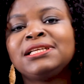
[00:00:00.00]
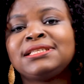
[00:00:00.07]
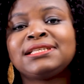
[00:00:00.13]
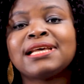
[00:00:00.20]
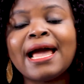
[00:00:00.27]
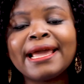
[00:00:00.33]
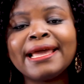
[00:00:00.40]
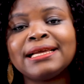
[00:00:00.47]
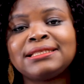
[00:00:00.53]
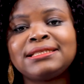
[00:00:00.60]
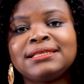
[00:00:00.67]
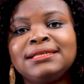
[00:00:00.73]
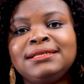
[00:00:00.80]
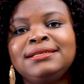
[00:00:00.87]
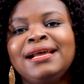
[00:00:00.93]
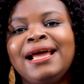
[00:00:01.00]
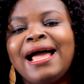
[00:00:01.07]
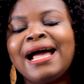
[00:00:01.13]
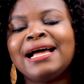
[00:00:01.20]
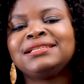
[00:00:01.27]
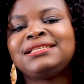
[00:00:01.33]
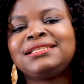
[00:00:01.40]
targeting,
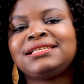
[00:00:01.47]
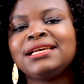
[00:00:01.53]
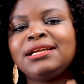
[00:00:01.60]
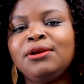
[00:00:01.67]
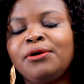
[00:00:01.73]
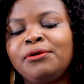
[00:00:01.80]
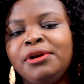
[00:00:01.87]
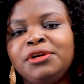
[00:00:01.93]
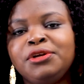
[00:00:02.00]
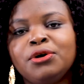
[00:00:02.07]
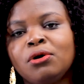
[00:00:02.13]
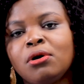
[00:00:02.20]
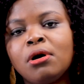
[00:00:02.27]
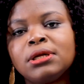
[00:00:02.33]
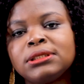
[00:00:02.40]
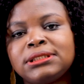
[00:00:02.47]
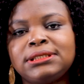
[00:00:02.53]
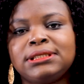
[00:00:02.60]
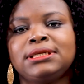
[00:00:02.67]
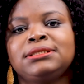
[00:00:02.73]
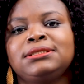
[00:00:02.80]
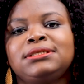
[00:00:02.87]
and tailoring your
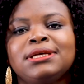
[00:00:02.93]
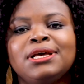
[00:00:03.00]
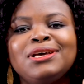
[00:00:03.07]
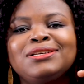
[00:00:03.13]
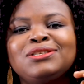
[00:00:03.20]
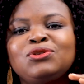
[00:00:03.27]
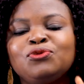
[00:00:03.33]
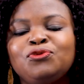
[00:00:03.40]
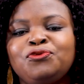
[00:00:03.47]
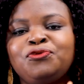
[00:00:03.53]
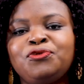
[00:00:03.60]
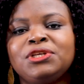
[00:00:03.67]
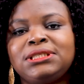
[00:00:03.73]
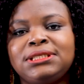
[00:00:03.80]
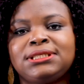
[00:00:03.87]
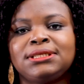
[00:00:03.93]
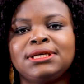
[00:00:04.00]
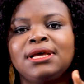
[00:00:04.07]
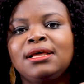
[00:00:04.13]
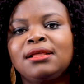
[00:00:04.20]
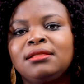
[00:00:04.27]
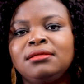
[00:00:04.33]
content to fit
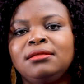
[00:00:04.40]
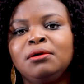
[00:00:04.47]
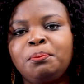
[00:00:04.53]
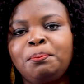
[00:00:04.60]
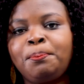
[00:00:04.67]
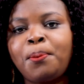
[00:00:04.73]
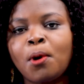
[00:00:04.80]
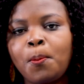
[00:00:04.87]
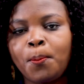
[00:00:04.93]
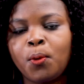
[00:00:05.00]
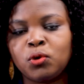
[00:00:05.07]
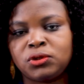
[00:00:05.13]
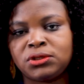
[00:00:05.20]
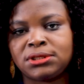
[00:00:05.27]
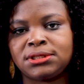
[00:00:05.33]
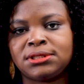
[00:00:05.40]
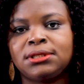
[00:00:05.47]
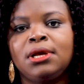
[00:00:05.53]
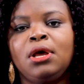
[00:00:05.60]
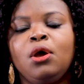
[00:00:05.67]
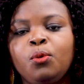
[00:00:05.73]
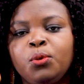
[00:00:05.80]
the purpose.
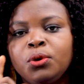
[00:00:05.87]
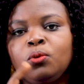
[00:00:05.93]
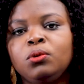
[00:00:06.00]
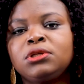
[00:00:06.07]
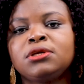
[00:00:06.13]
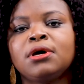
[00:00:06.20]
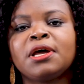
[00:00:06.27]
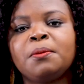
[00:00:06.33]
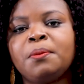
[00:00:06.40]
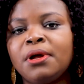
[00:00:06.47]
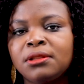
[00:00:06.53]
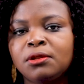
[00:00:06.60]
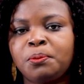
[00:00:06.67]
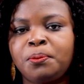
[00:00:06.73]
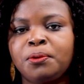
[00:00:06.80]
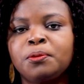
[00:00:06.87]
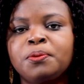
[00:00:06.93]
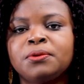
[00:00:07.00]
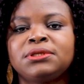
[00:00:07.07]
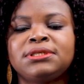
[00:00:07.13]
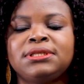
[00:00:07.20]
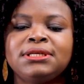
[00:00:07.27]
We will talk about the
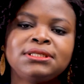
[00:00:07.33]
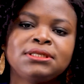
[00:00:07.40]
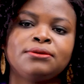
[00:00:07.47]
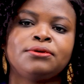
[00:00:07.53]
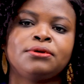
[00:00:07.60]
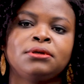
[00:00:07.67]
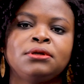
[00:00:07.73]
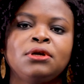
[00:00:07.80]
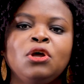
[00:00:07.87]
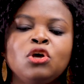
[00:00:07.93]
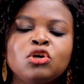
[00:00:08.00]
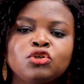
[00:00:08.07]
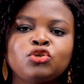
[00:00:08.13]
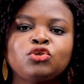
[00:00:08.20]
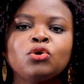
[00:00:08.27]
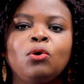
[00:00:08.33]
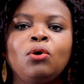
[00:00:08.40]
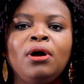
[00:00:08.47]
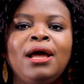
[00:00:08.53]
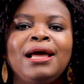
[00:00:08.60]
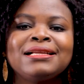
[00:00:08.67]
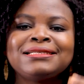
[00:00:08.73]
purpose later on.
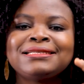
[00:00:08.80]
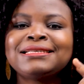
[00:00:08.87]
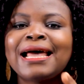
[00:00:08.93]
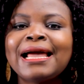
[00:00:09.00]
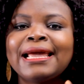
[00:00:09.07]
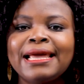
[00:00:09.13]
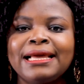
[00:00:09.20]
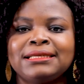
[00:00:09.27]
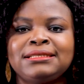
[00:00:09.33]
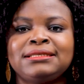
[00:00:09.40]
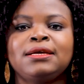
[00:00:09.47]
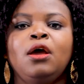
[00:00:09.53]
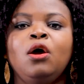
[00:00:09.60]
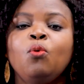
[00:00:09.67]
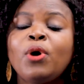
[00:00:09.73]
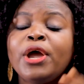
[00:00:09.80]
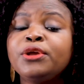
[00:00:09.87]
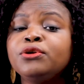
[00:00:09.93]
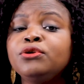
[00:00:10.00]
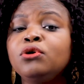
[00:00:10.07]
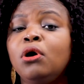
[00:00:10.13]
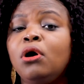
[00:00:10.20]
So, target. When
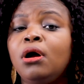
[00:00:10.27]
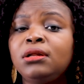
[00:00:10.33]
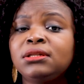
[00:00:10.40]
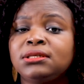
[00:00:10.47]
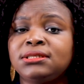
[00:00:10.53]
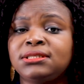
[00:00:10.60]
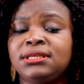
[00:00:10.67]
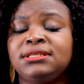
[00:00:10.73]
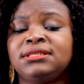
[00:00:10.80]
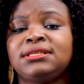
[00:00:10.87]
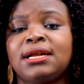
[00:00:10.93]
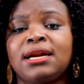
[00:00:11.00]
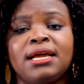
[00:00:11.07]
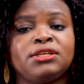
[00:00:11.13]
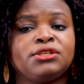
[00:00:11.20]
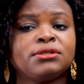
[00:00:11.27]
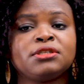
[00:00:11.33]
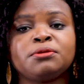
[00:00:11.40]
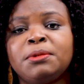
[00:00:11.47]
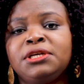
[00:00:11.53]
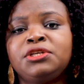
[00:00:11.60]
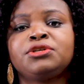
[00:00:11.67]
you know all those things that I
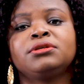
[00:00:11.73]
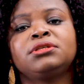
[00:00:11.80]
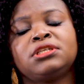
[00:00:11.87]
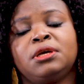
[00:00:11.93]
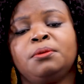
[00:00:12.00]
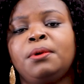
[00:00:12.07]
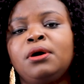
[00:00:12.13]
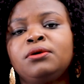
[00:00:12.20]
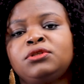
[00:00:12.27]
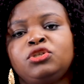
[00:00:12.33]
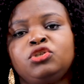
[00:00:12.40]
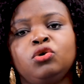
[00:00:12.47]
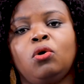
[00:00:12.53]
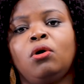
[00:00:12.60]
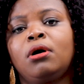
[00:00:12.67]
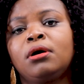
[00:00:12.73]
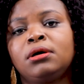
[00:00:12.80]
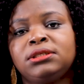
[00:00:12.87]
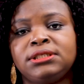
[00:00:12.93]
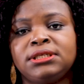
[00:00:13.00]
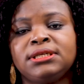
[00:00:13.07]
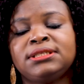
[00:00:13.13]
just mentioned about your
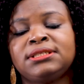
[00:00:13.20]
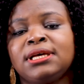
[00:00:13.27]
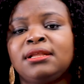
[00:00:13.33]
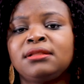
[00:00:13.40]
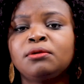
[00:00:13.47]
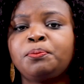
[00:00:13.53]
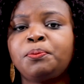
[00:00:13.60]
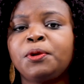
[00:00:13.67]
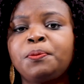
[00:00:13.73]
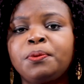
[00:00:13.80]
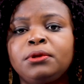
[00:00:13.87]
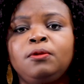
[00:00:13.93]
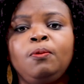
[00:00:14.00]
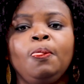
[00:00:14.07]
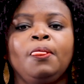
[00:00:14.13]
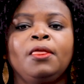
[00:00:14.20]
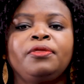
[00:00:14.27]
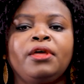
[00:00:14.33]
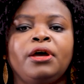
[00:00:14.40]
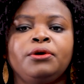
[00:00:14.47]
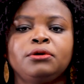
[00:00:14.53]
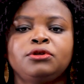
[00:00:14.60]
audience and the people
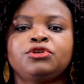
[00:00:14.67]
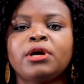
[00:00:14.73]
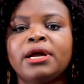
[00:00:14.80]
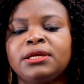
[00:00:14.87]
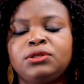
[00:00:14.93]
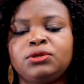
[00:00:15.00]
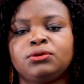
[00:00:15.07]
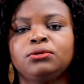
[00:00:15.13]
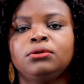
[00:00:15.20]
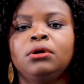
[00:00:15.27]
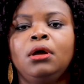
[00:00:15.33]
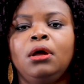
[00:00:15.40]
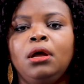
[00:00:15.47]
that you're trying to,